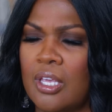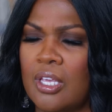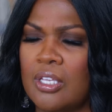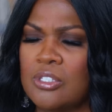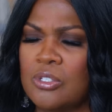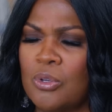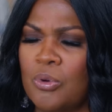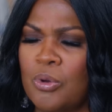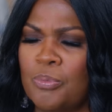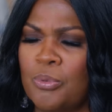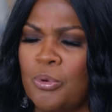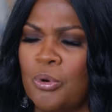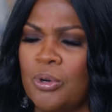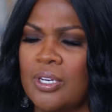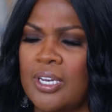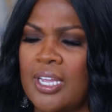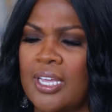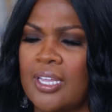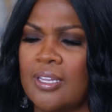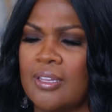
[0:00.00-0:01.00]
it's so
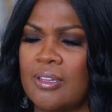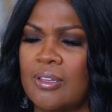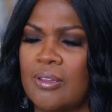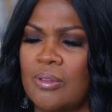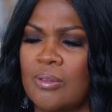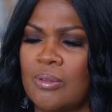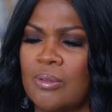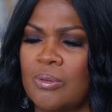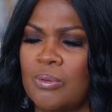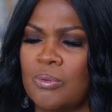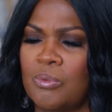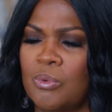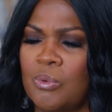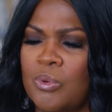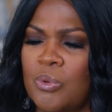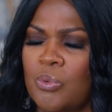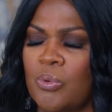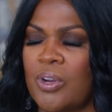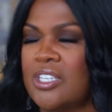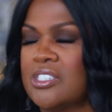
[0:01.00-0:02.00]
important that when
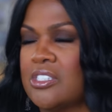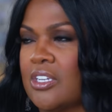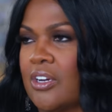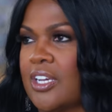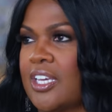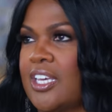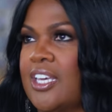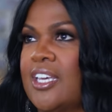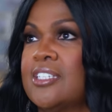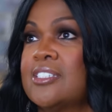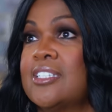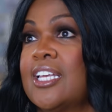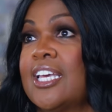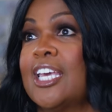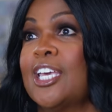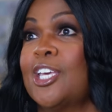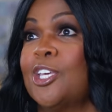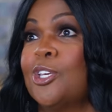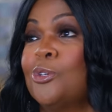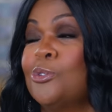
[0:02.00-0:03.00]
we raise our kids, they
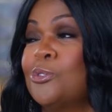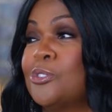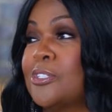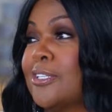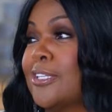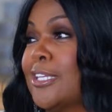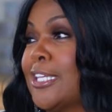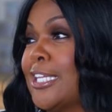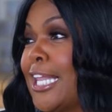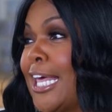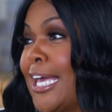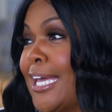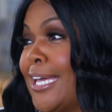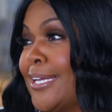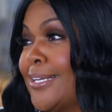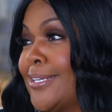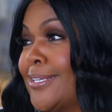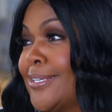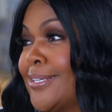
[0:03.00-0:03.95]
get used to the light.